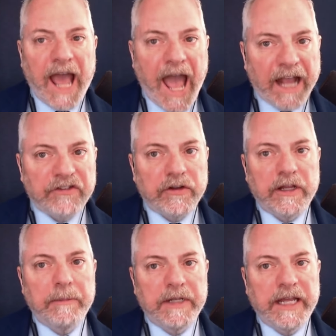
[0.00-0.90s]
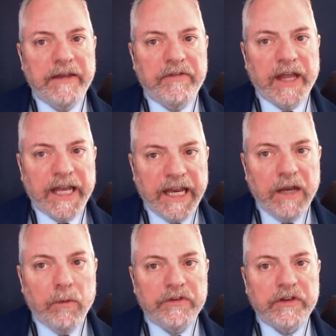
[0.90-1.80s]
actually believe that
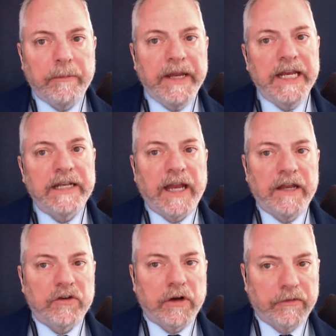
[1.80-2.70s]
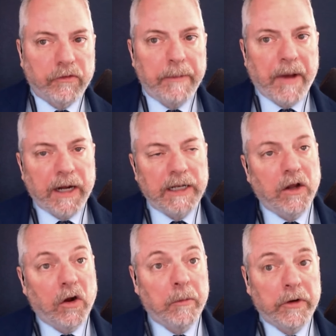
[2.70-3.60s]
he was in immediate danger of great bodily
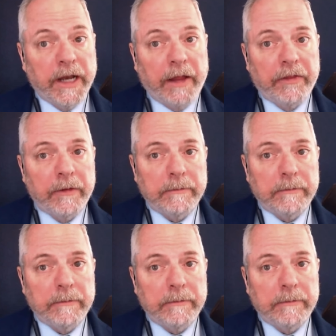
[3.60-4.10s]
harm or death.